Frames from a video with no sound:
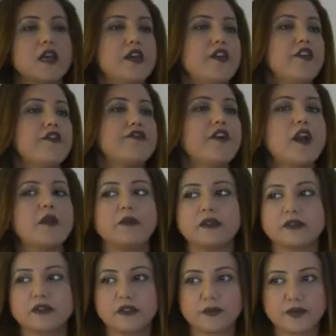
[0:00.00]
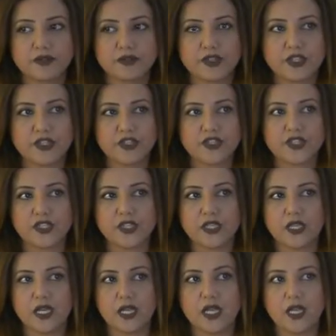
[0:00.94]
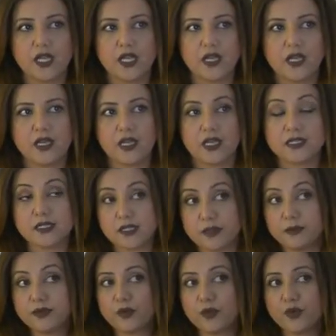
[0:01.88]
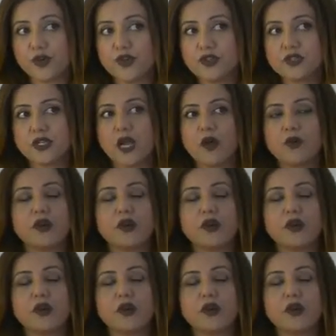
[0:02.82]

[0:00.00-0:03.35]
environmental protection. In simple words, how